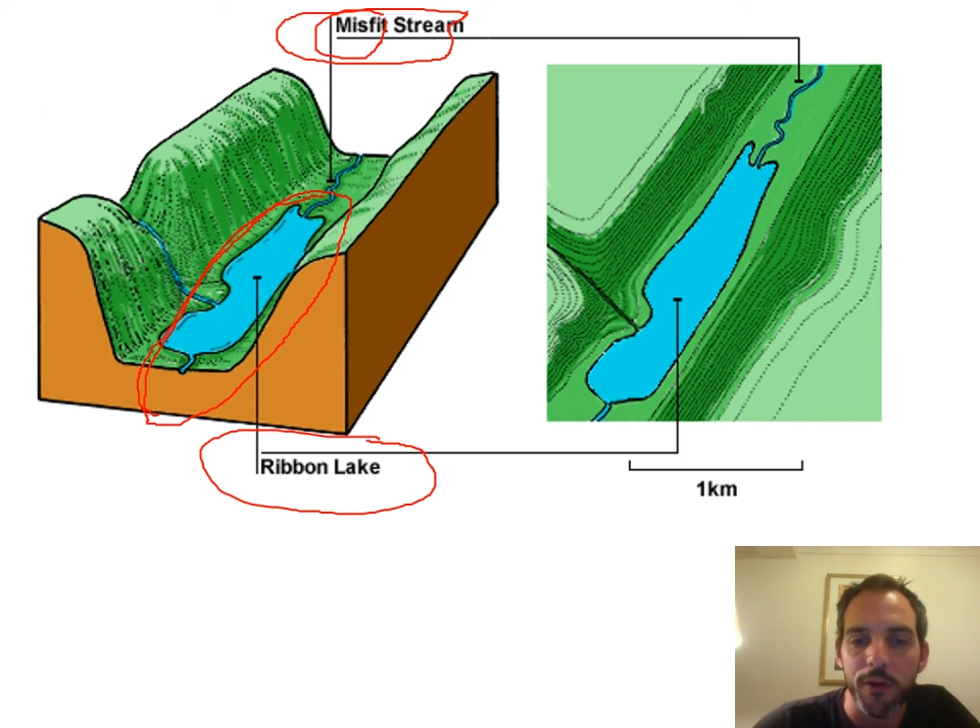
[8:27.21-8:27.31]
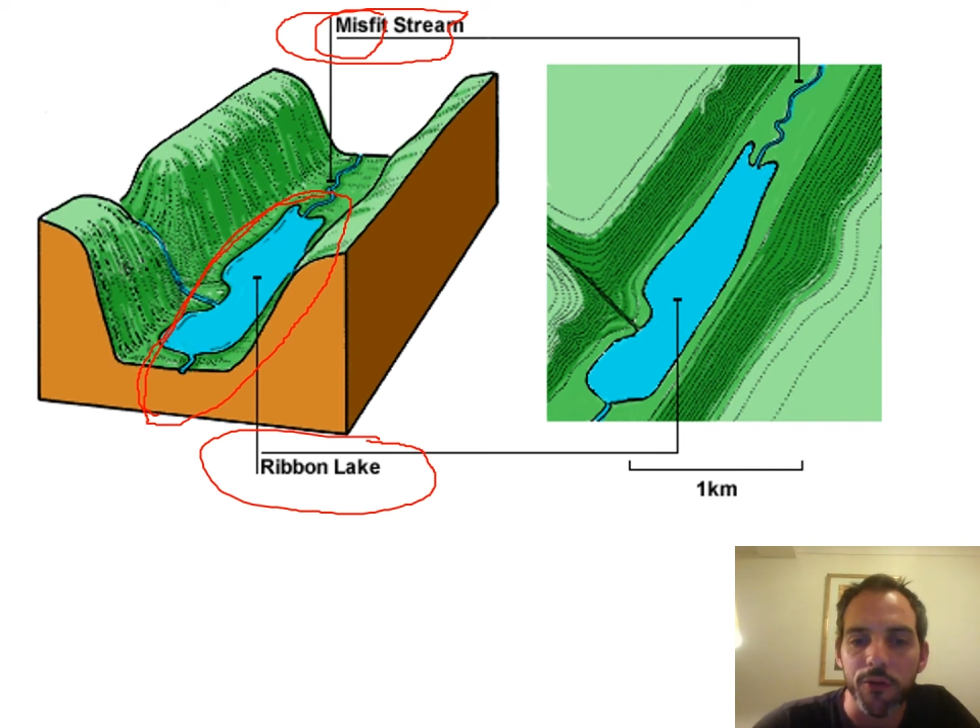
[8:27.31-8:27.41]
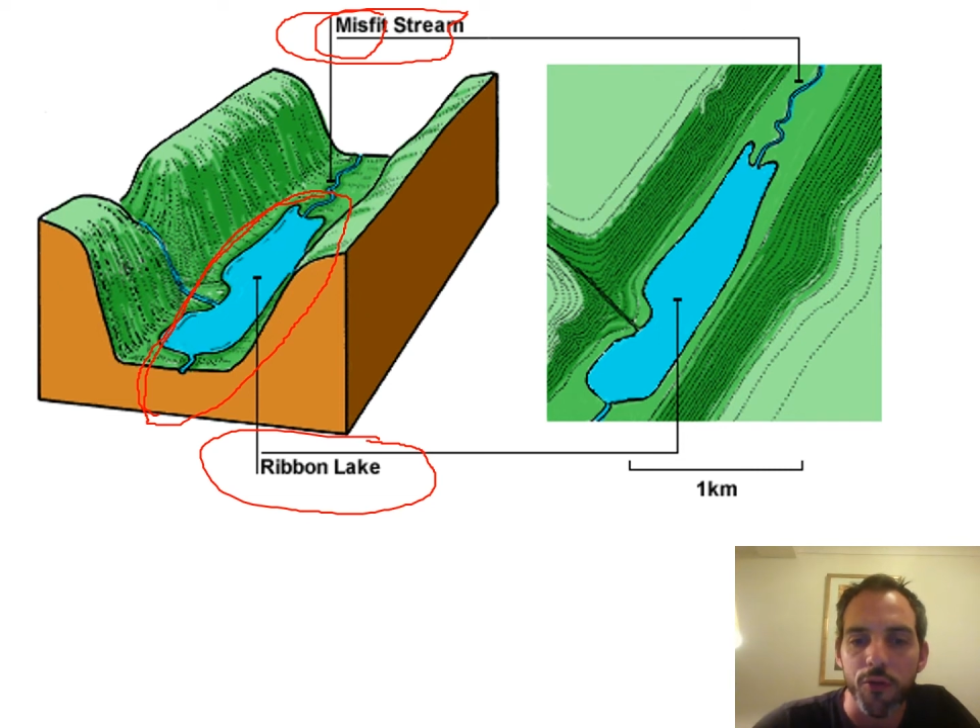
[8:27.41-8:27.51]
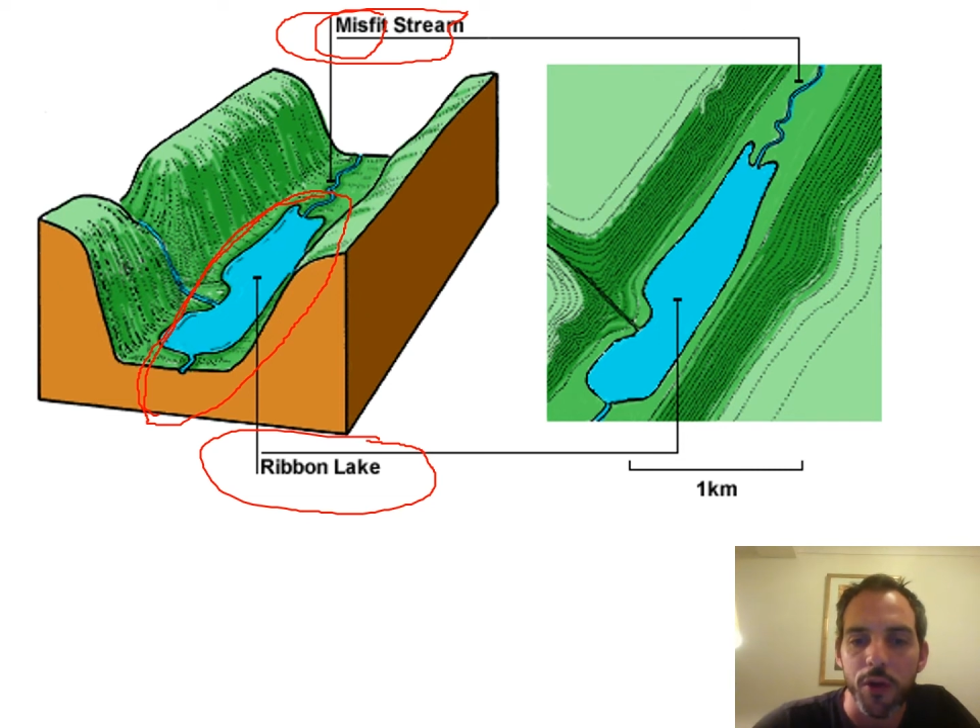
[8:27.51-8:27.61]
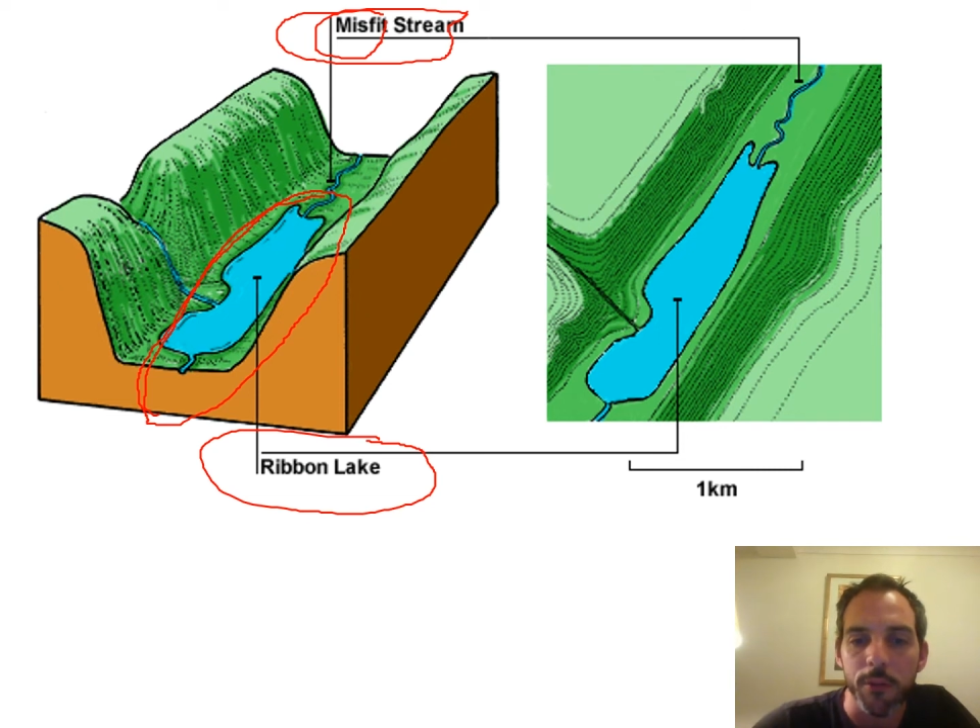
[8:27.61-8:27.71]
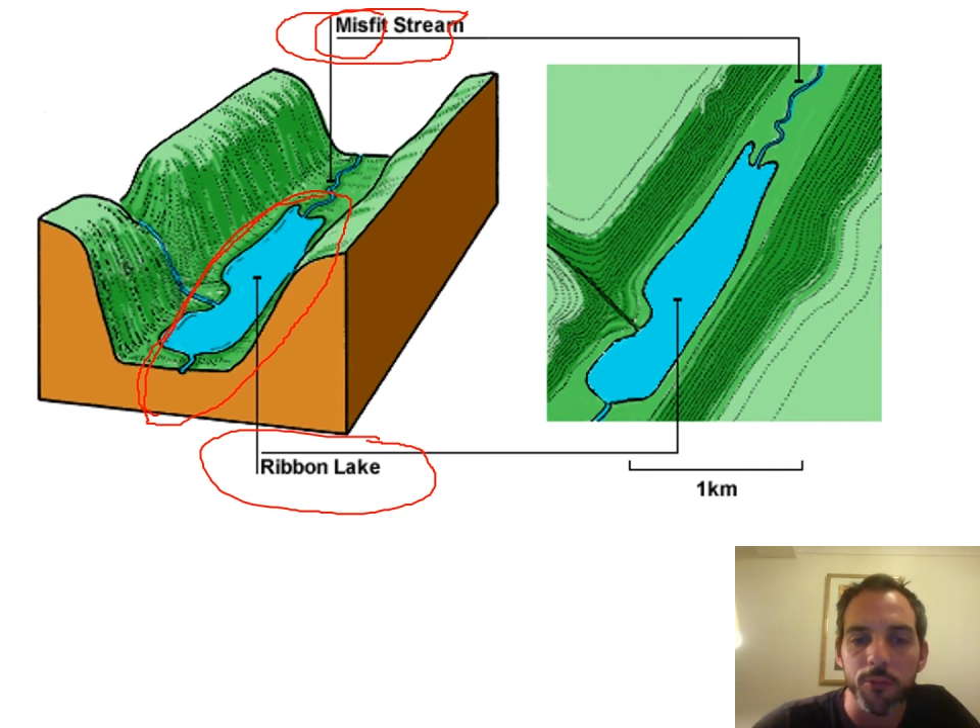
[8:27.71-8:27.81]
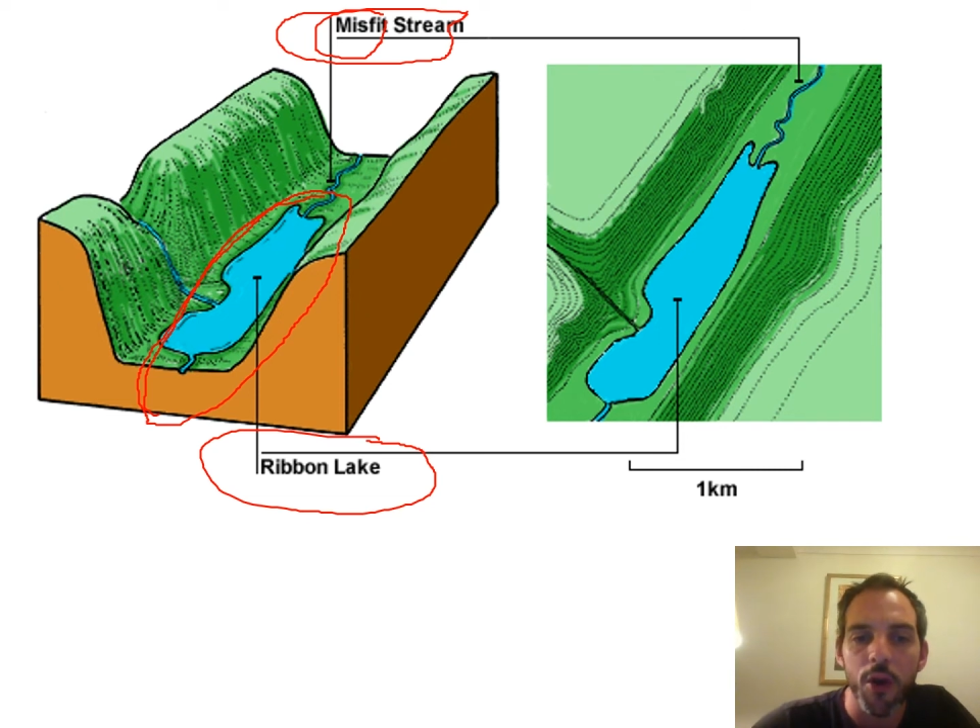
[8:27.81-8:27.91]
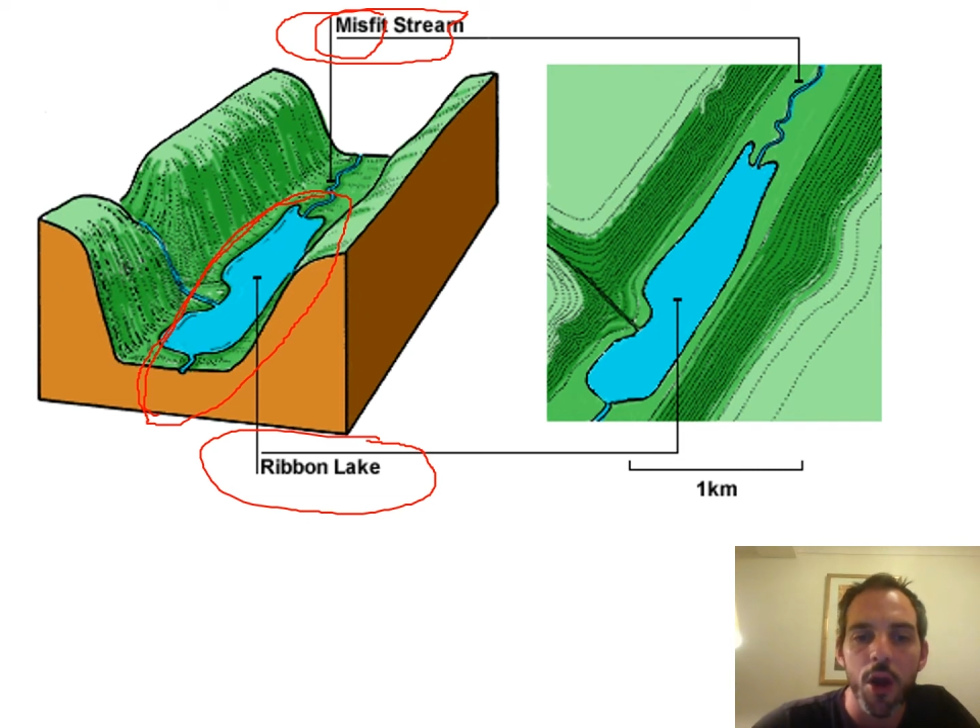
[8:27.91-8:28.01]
streams